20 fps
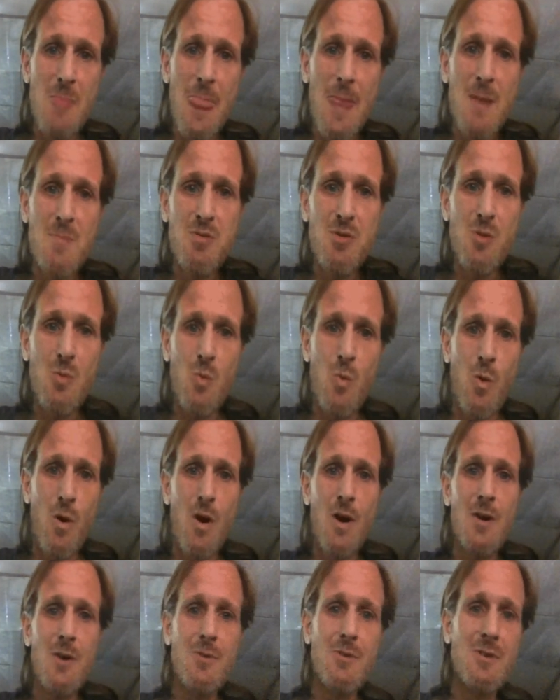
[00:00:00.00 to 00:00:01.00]
they put
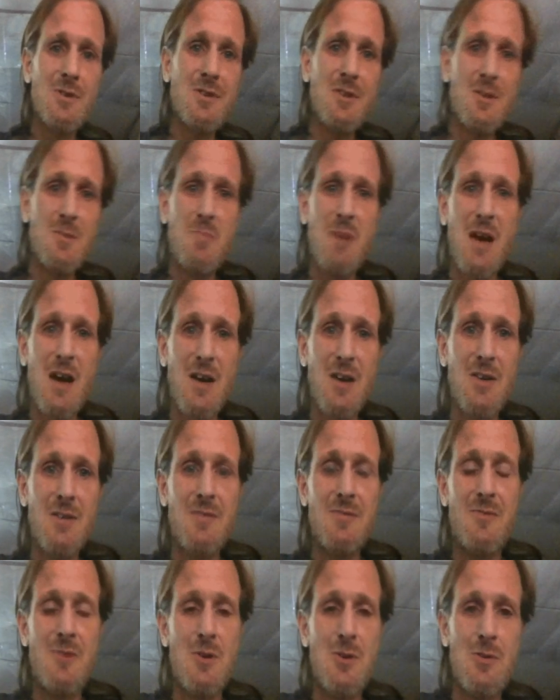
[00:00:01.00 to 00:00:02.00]
water into the back of the
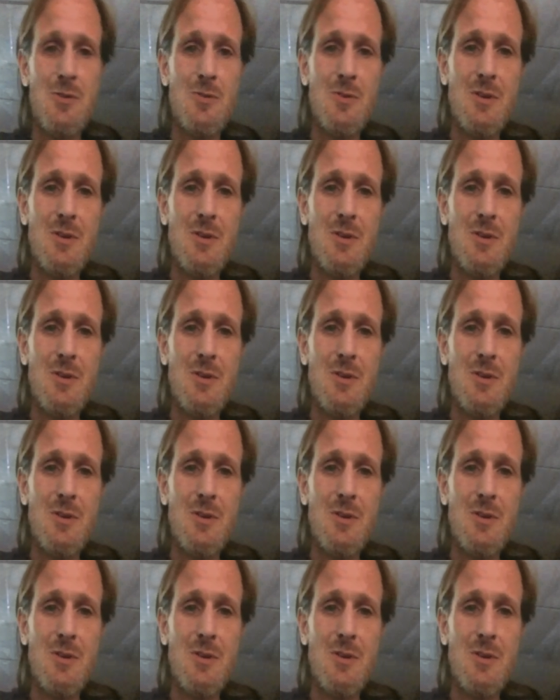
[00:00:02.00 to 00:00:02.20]
phone,